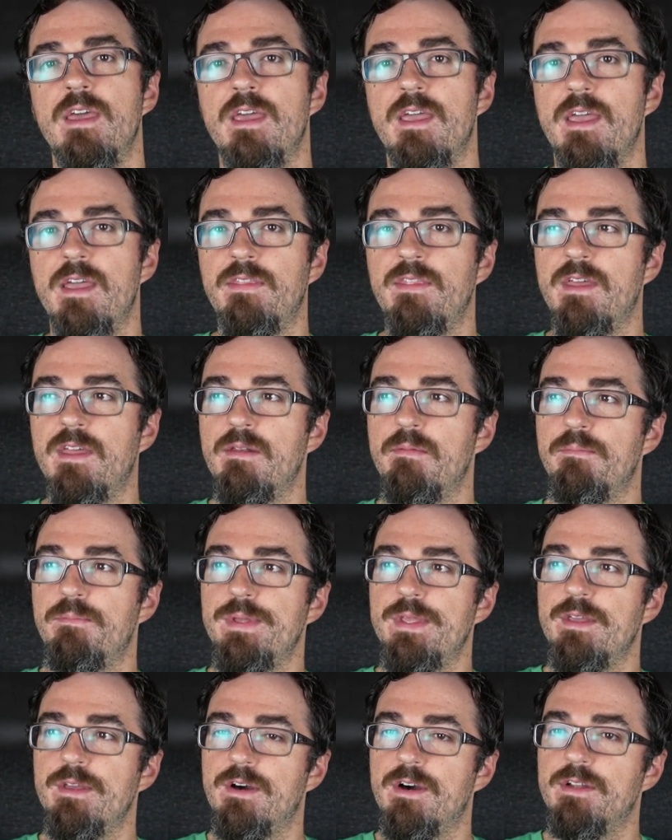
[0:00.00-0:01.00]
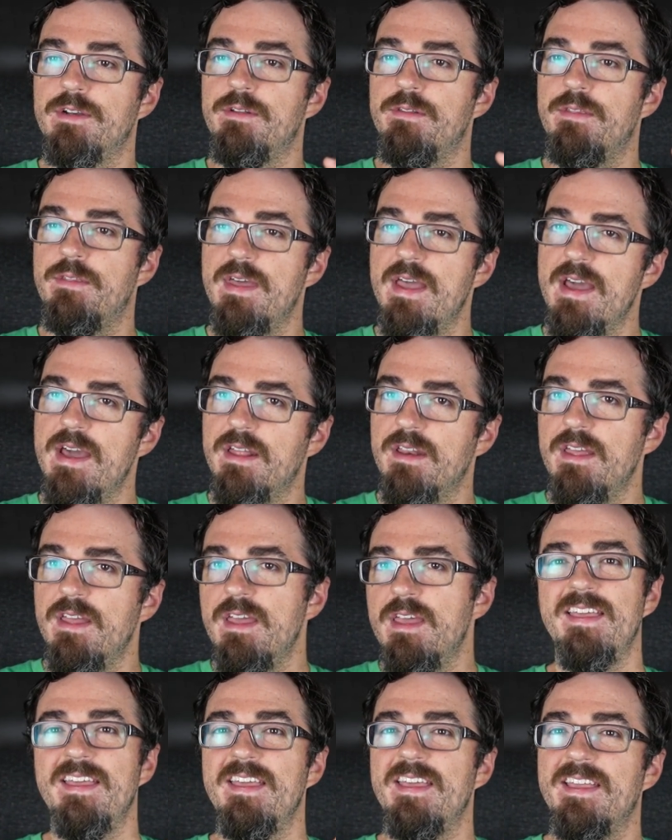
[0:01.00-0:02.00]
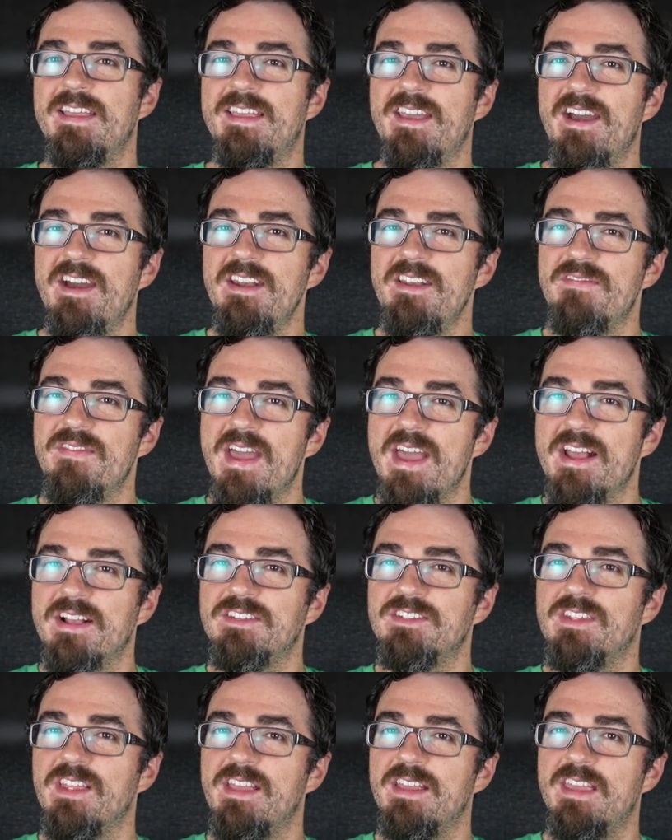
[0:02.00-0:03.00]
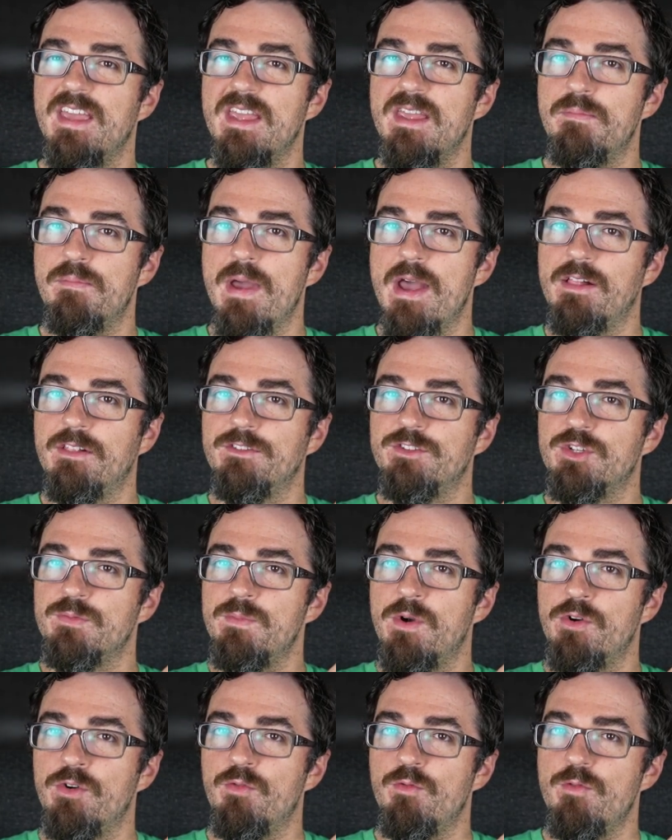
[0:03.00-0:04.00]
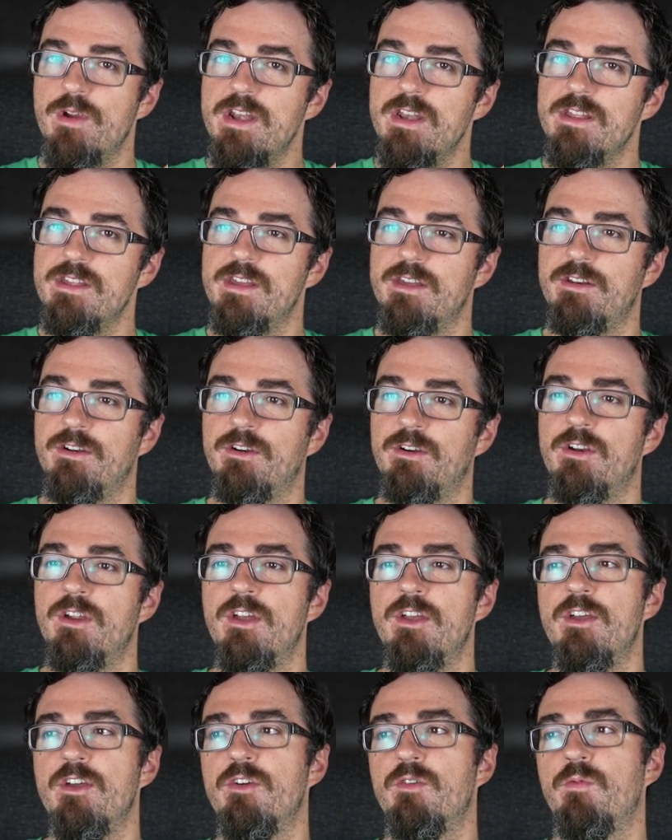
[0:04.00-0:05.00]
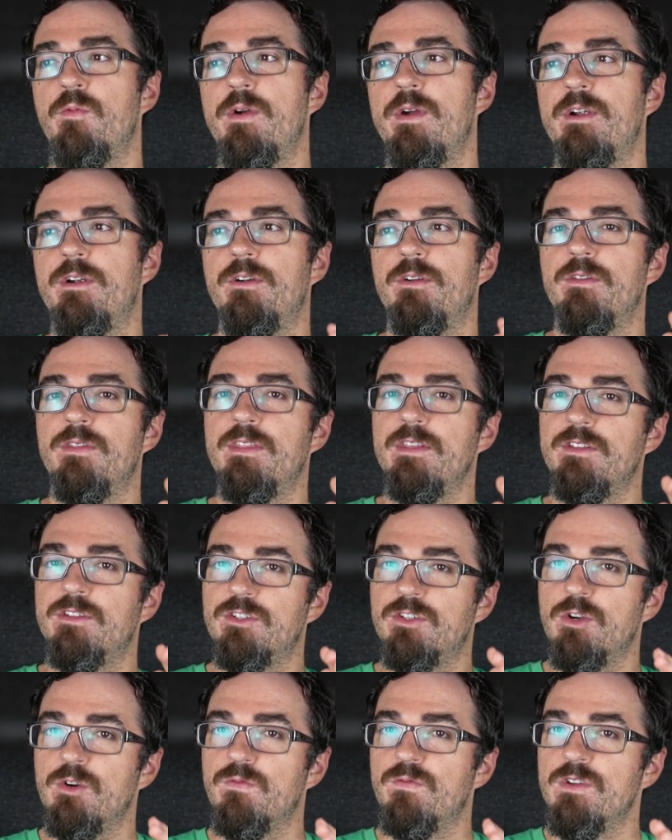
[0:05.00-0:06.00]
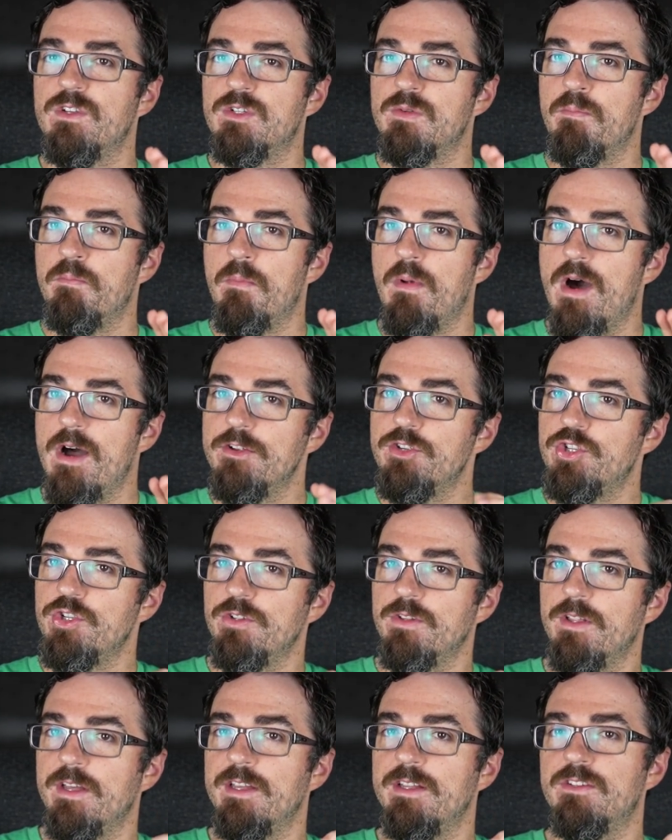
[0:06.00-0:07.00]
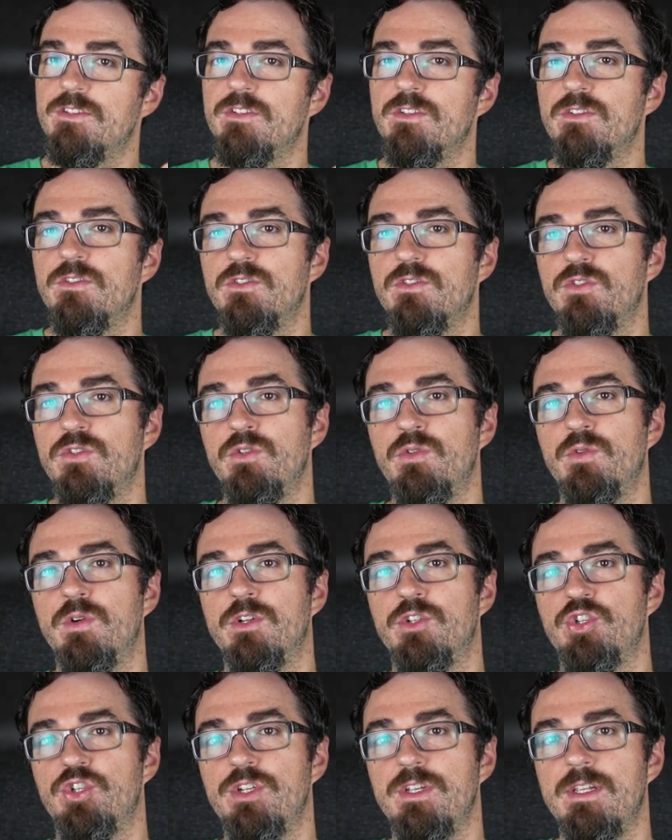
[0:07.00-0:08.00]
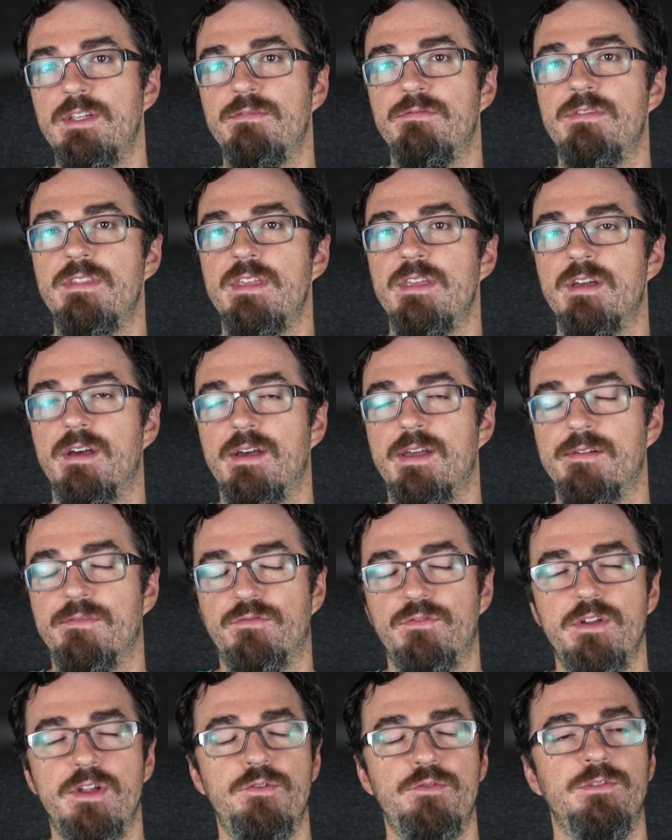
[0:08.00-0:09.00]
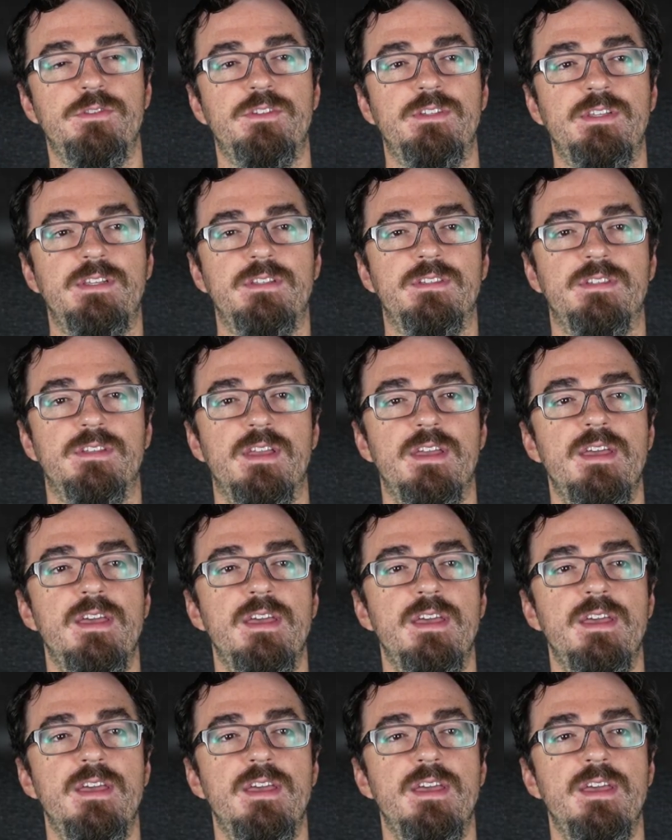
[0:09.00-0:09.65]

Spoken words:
And then beyond that, it kind of acts like a balance mode radiator, where the surface modulates to achieve the high frequencies.